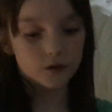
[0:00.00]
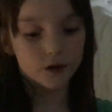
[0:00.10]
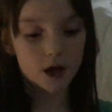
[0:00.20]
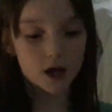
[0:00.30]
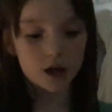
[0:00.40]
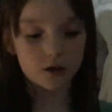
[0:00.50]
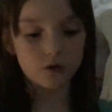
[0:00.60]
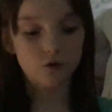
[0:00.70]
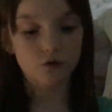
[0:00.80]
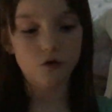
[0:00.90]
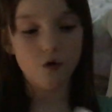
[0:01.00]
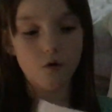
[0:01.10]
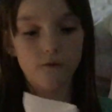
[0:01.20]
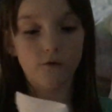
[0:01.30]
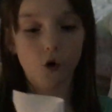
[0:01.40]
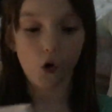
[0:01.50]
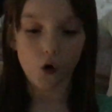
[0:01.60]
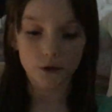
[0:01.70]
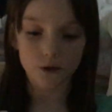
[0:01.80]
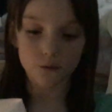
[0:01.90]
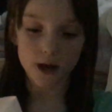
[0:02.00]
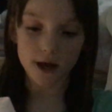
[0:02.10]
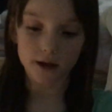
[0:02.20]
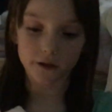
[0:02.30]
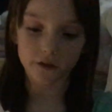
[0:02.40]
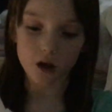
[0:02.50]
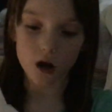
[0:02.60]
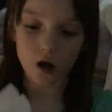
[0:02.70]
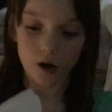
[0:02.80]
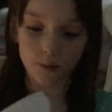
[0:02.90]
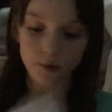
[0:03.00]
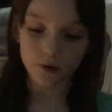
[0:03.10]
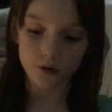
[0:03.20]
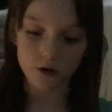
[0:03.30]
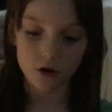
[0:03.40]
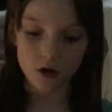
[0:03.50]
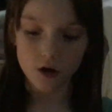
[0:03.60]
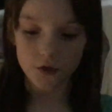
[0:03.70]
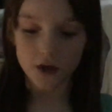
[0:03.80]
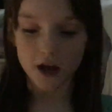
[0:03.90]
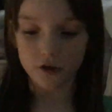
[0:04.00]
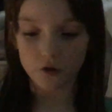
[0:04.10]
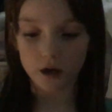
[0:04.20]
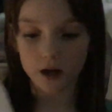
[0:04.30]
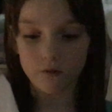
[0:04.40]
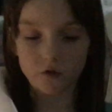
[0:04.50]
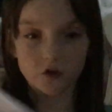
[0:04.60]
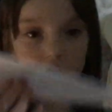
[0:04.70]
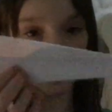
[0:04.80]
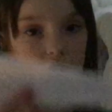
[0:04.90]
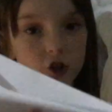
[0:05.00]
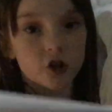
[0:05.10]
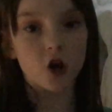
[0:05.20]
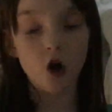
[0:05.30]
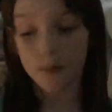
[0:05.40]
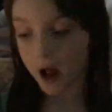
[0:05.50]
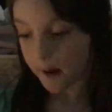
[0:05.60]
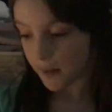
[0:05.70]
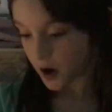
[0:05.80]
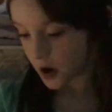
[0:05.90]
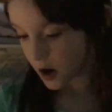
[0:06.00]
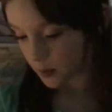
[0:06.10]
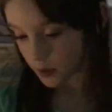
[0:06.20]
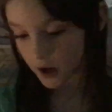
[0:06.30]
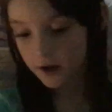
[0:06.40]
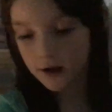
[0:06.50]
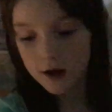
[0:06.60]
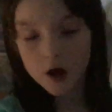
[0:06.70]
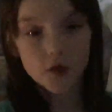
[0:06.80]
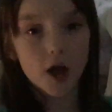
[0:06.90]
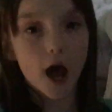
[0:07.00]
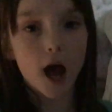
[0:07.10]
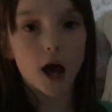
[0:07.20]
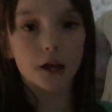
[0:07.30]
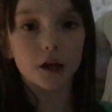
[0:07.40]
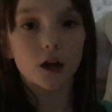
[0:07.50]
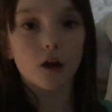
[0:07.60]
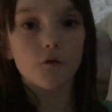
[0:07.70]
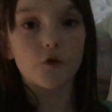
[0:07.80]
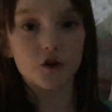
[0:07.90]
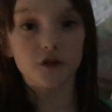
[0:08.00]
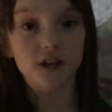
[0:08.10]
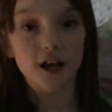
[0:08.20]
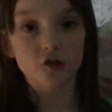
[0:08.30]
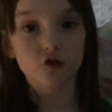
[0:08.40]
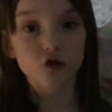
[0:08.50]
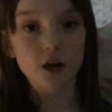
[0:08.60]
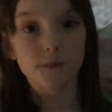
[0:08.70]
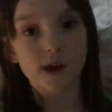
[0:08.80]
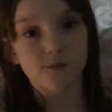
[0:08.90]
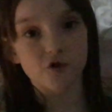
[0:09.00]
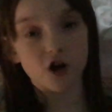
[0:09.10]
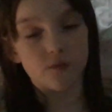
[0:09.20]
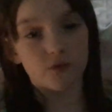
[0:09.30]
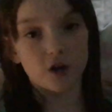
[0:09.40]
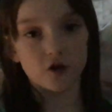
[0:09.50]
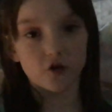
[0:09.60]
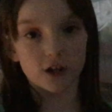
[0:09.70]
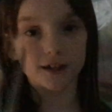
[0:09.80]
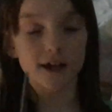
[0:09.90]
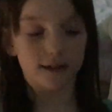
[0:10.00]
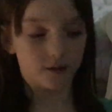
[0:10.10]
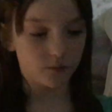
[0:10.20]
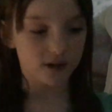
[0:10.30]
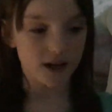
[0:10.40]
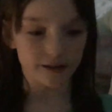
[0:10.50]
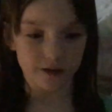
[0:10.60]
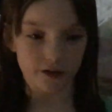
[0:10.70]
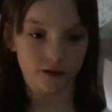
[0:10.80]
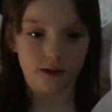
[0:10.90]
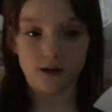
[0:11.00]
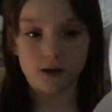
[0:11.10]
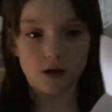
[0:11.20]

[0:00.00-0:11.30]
Then you fold the wings up. Then you have a stage 2 paper airplane. Then for a stage 3 paper airplane, you can take some scissors.